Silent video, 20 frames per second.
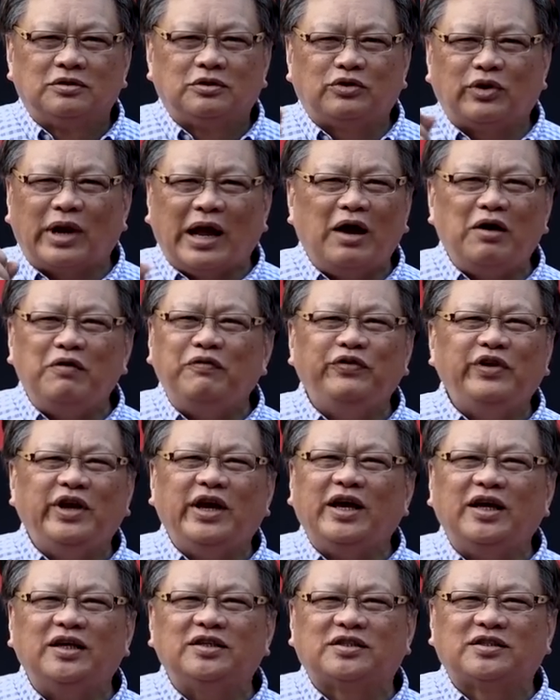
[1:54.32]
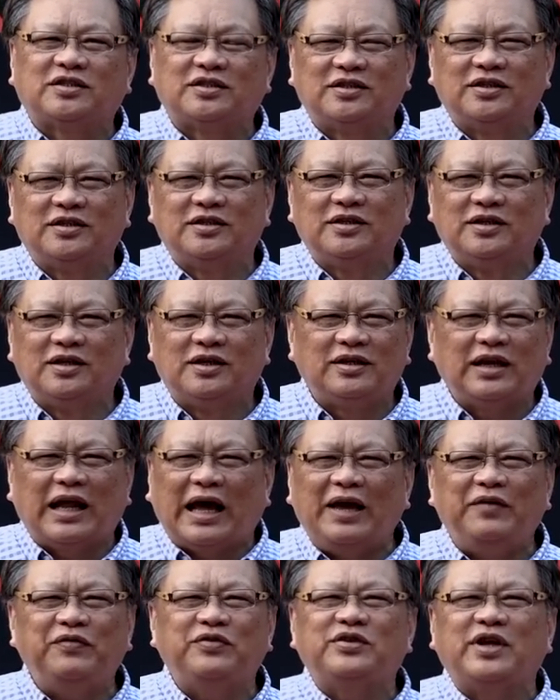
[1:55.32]
12 years,
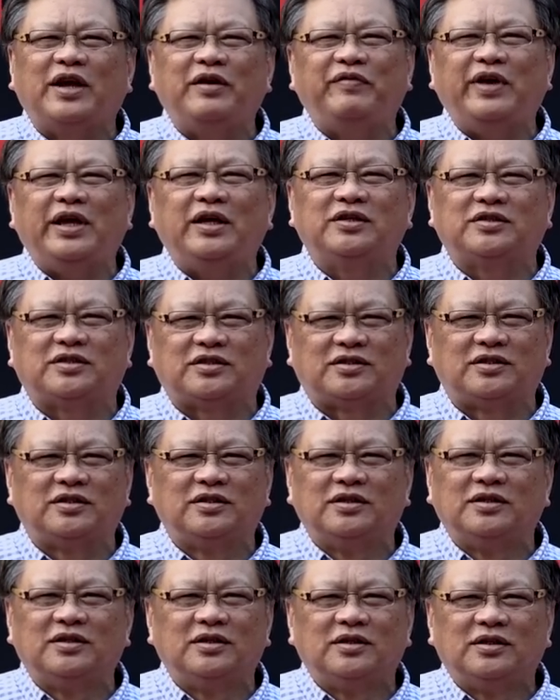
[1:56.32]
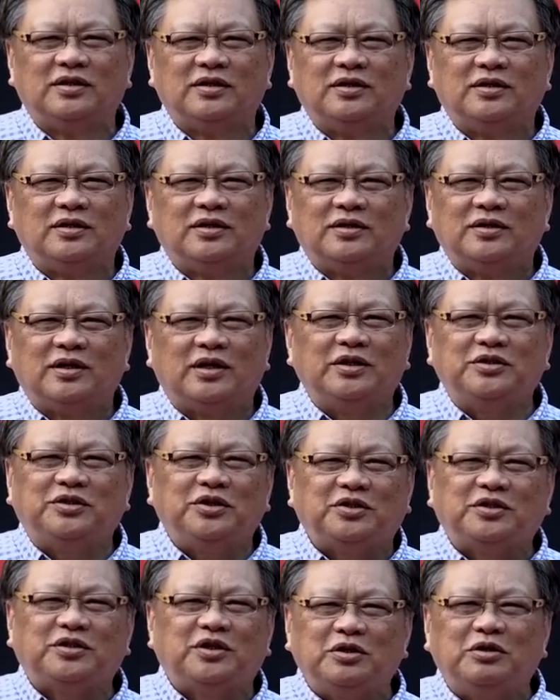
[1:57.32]
life savings, and
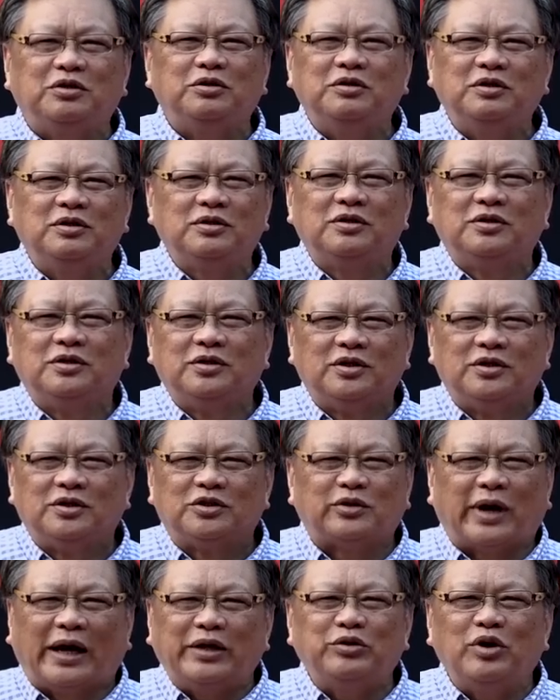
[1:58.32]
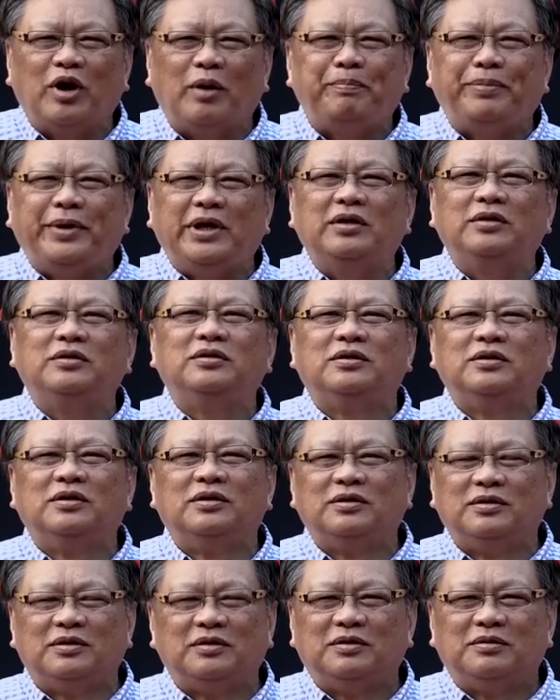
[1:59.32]
she's still trying to appeal,
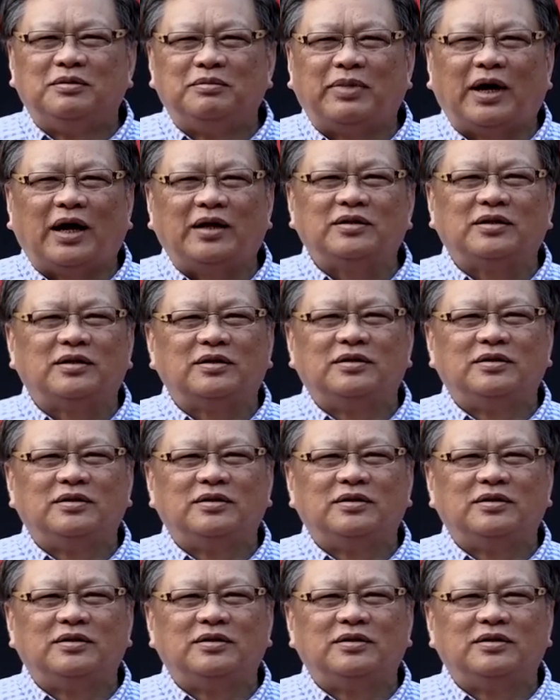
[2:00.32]
but